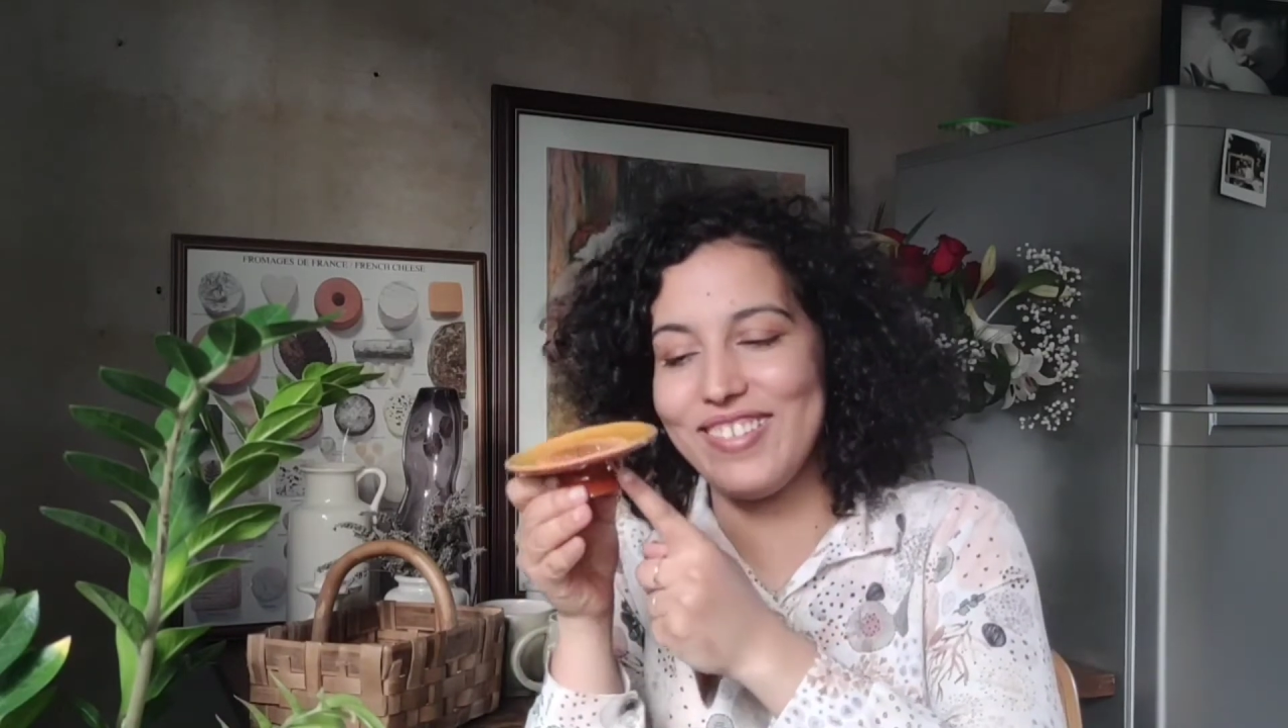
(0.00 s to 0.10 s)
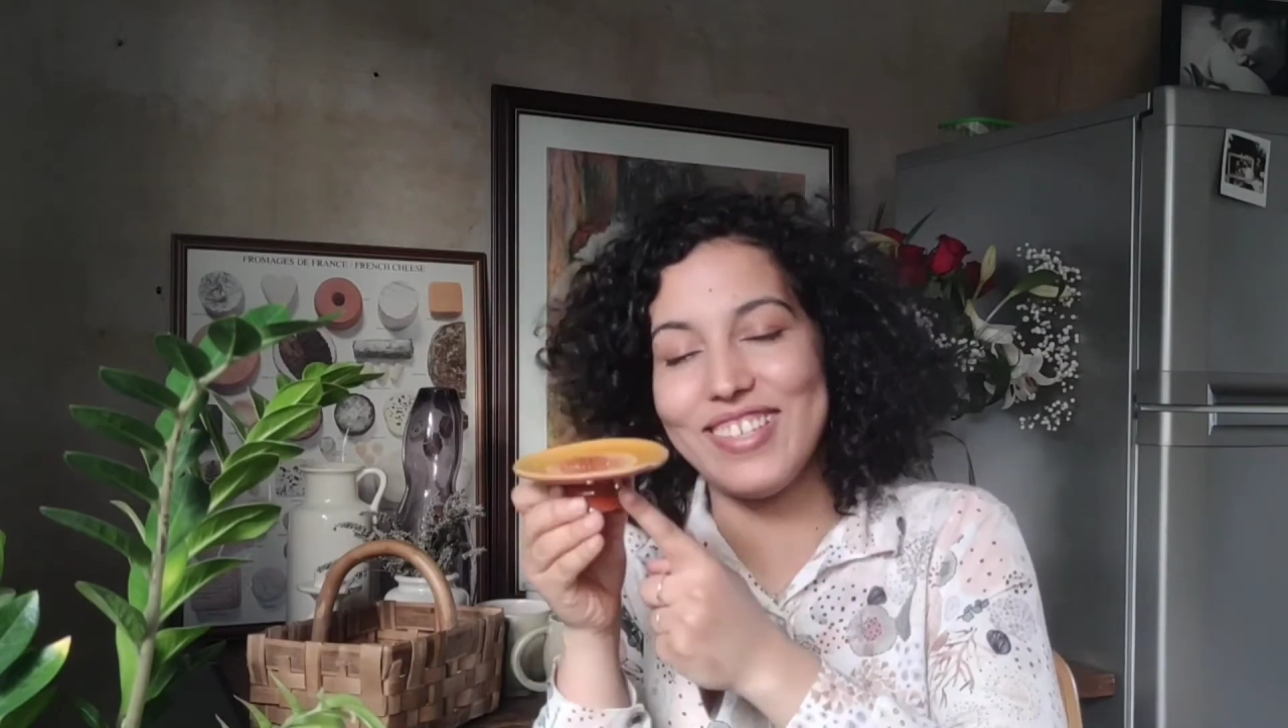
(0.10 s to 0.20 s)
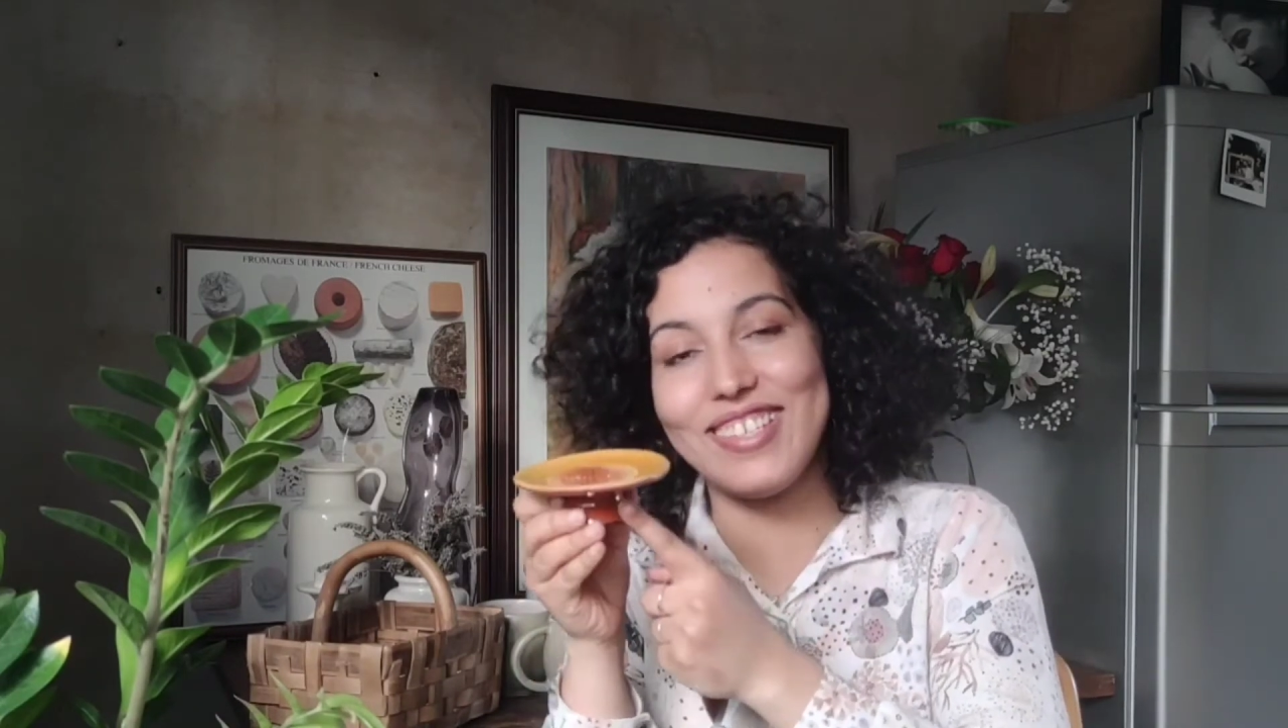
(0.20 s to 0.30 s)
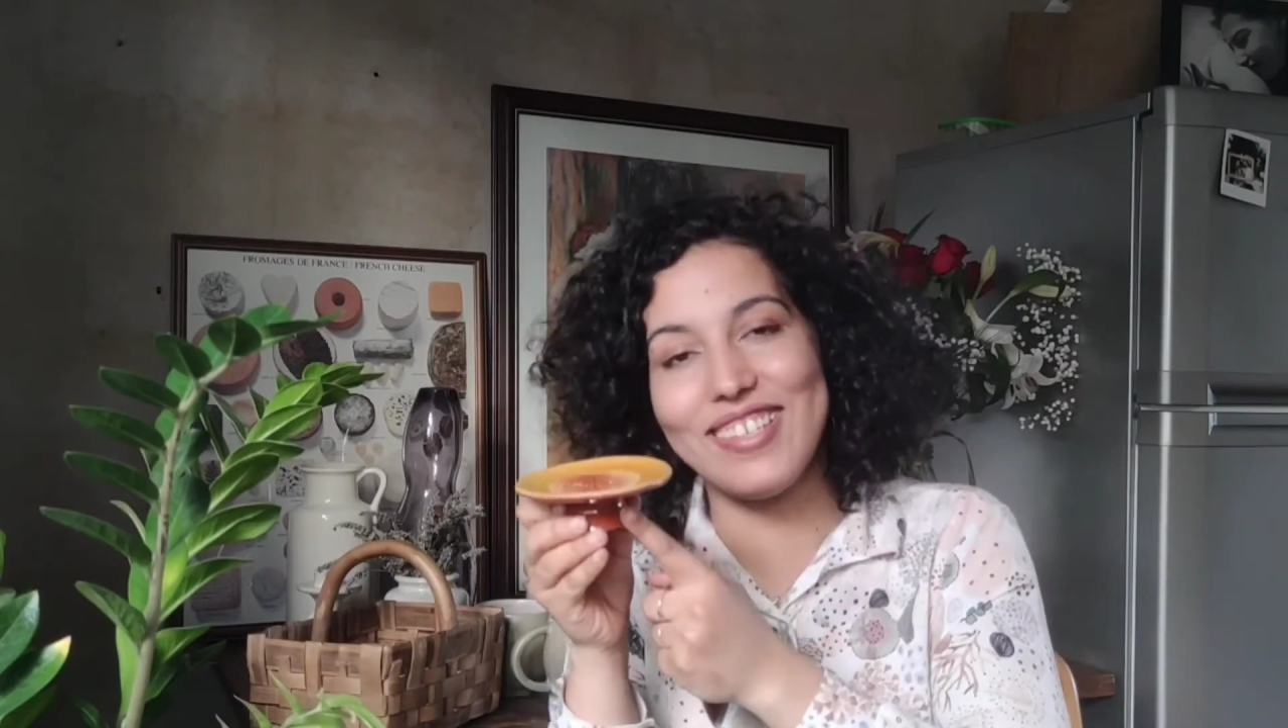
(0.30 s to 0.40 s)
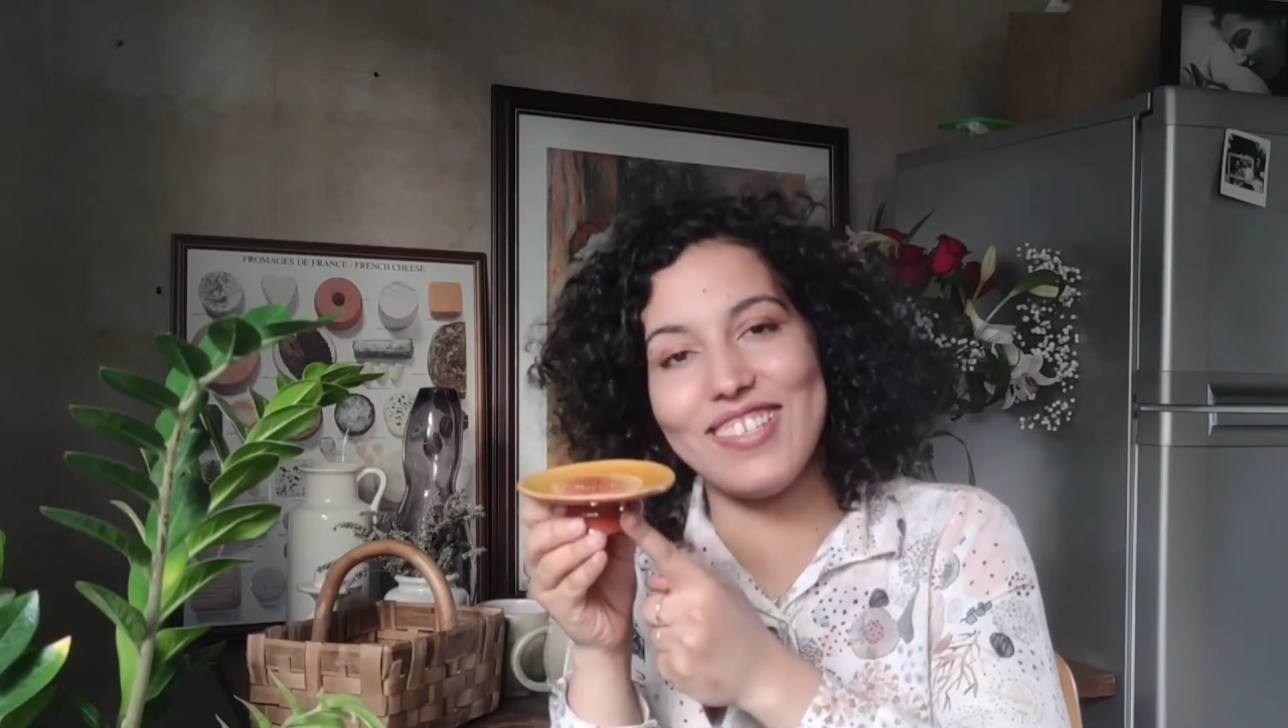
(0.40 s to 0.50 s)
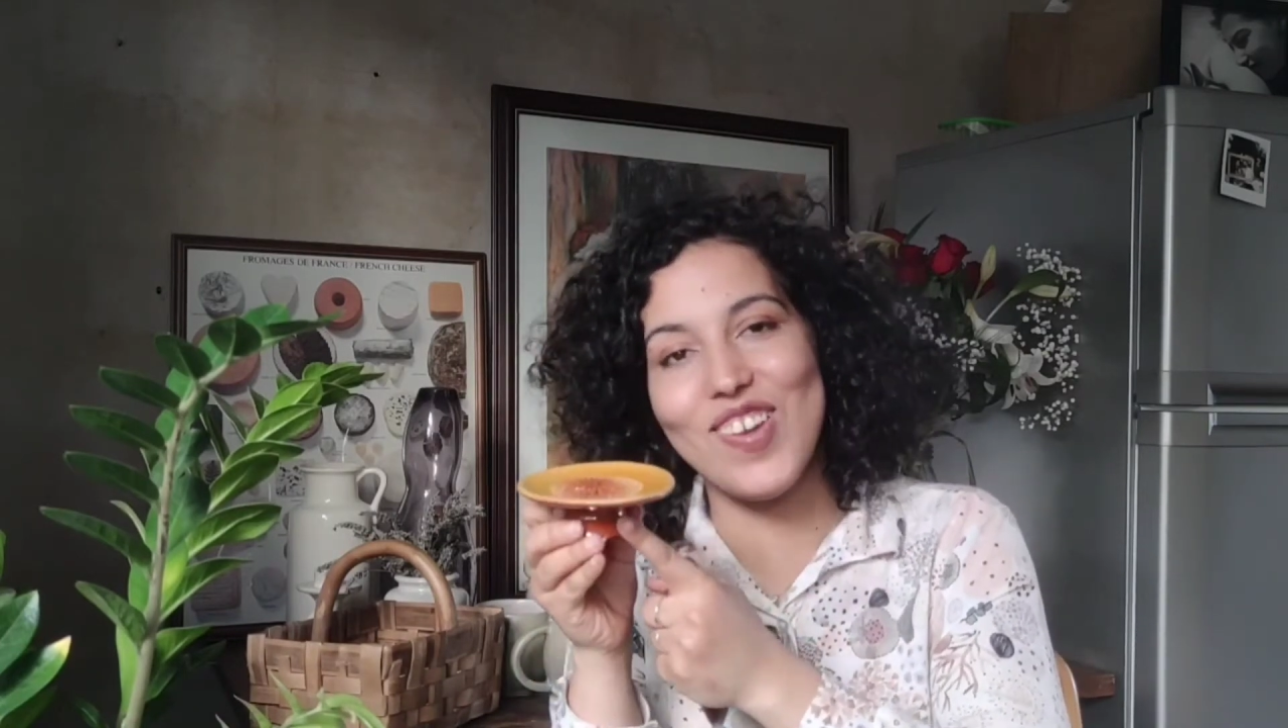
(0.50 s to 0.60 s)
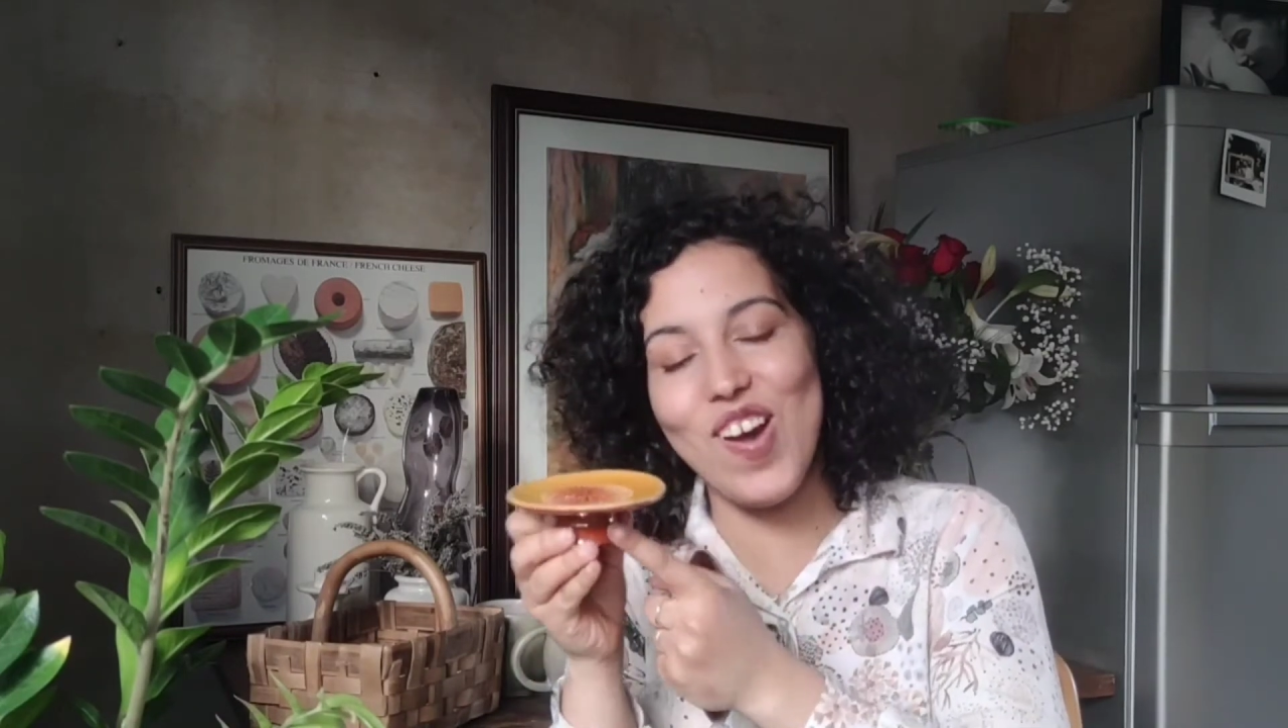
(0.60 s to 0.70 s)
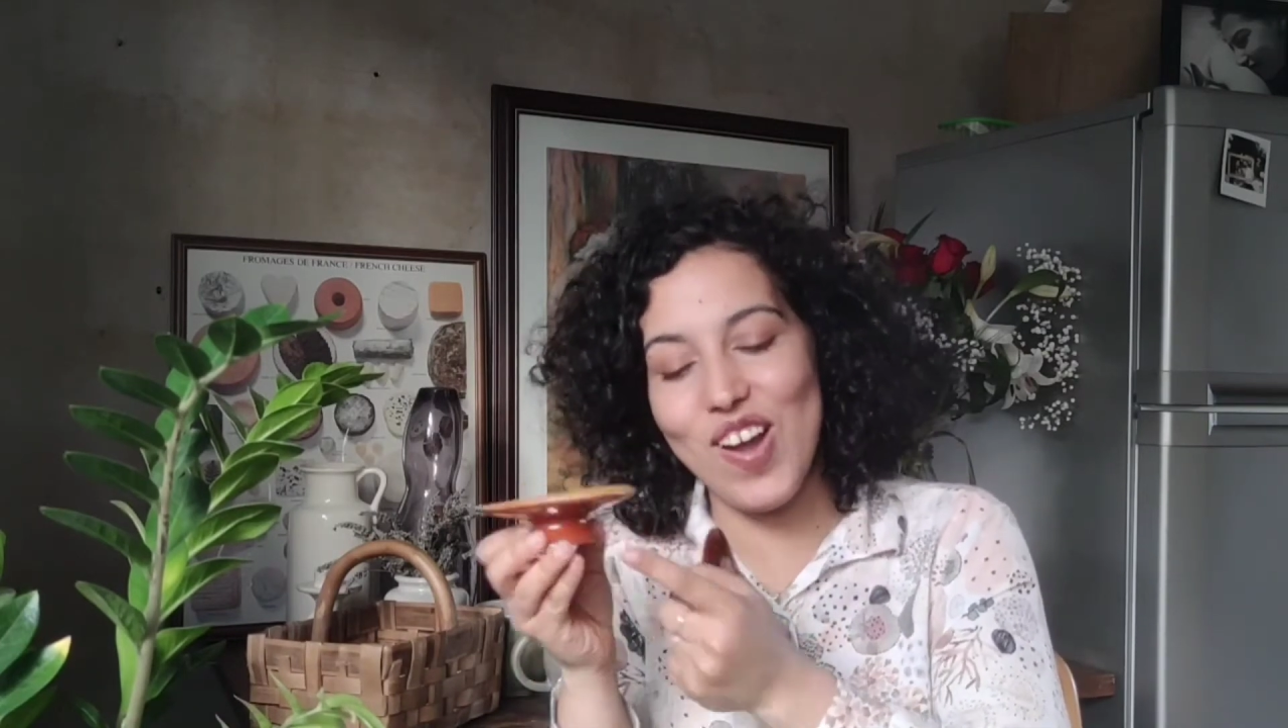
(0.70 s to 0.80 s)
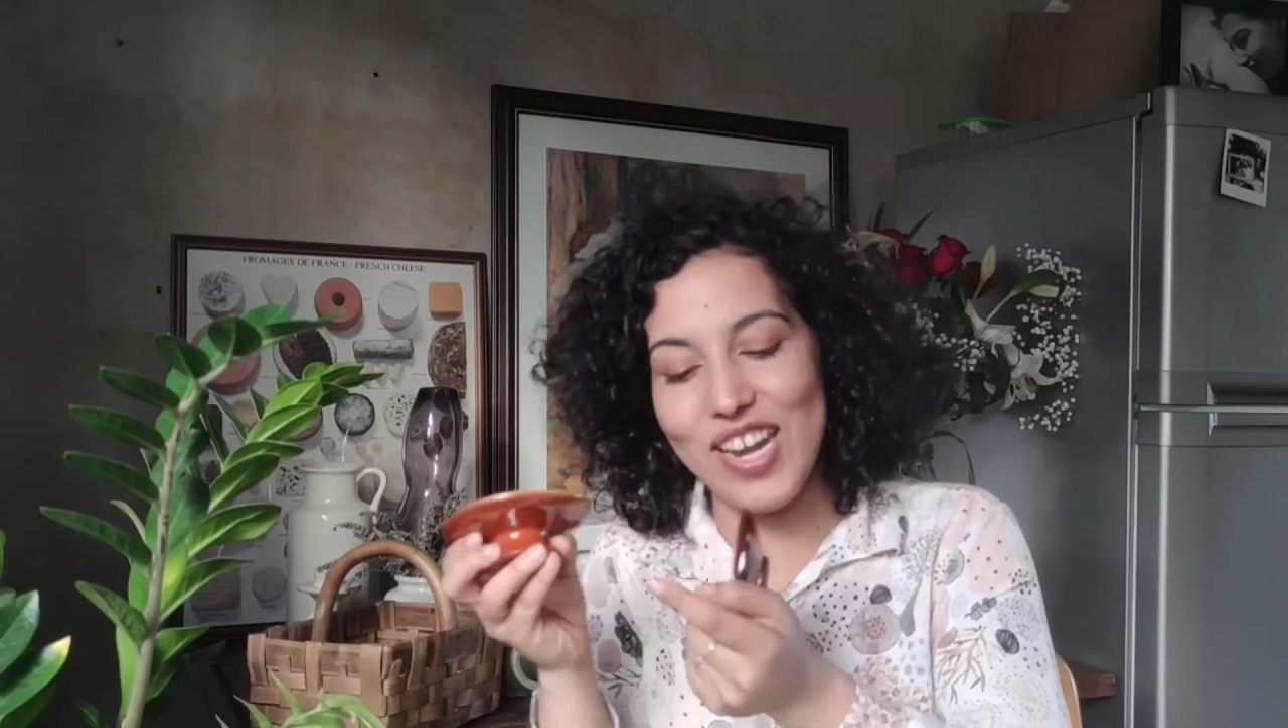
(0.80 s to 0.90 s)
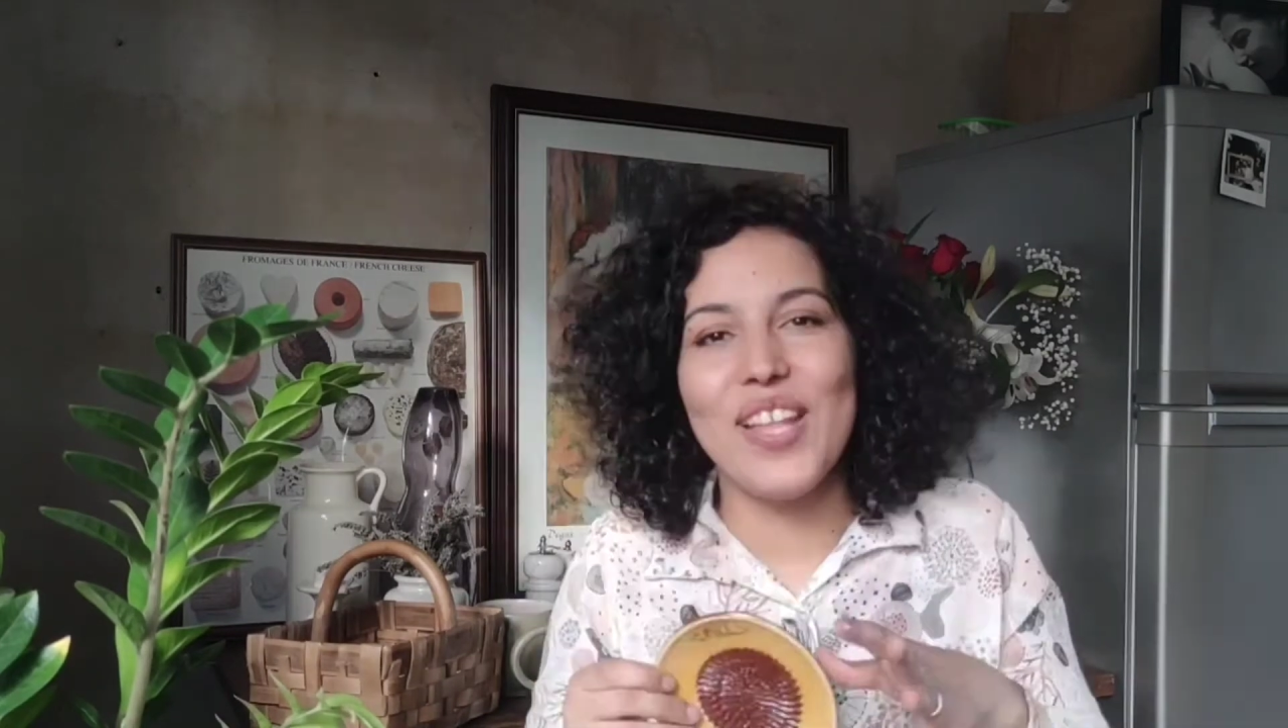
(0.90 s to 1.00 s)
it sits
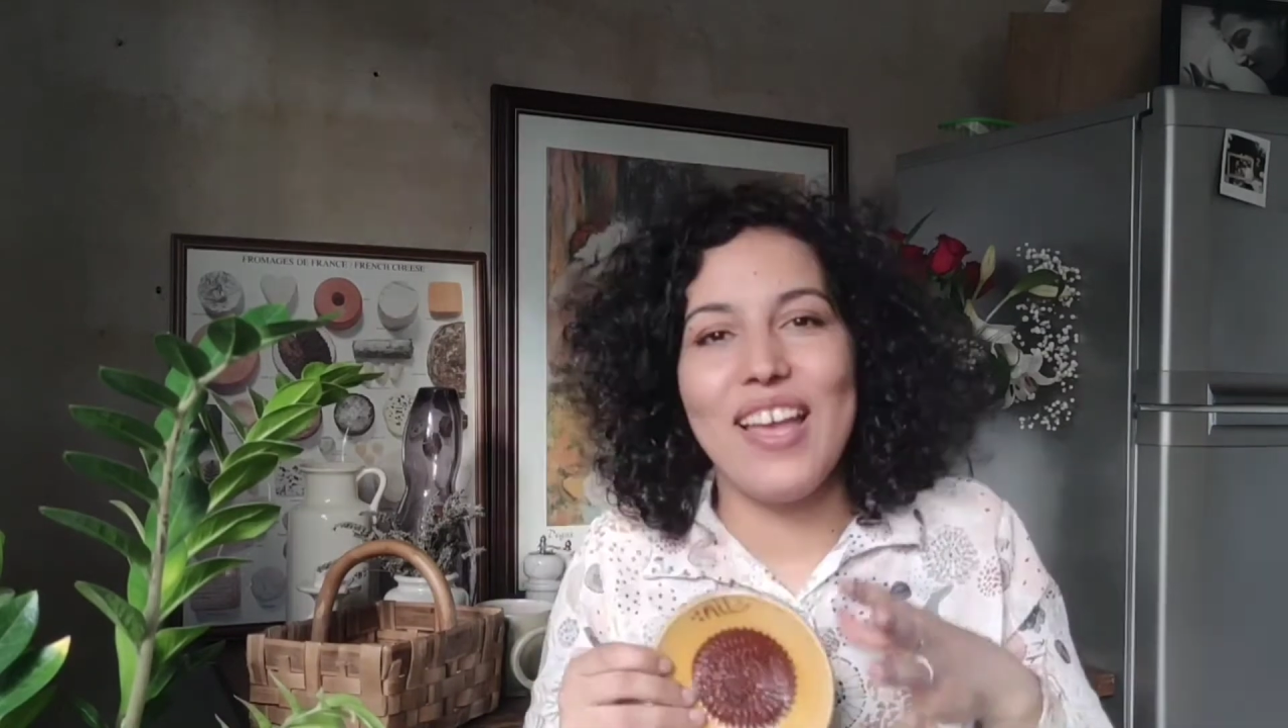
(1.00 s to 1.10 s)
on.